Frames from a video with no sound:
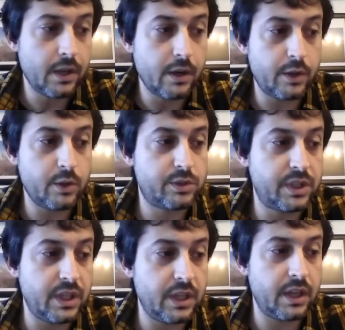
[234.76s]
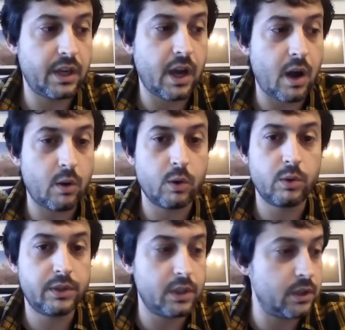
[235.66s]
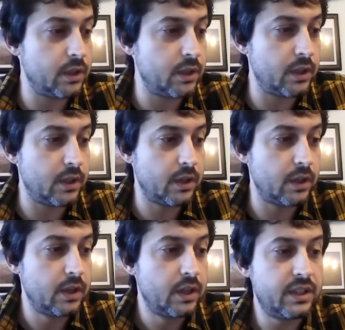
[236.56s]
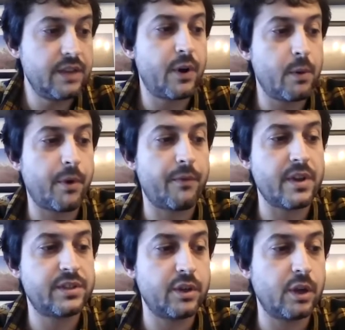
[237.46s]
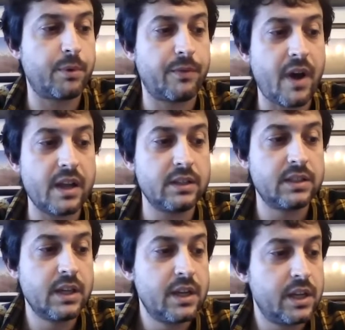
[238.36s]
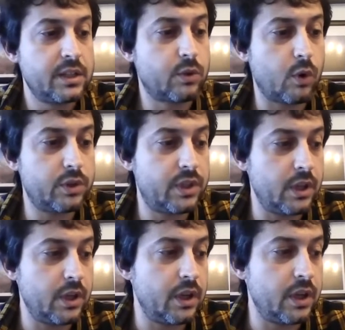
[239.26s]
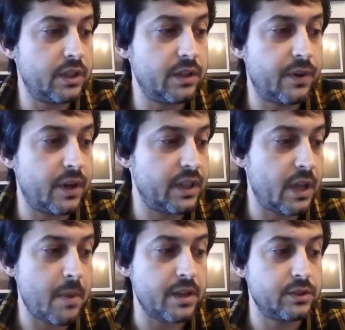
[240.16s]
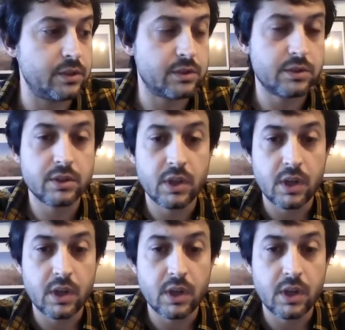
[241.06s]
Here you see how the different professional profiles scored the different dimensions.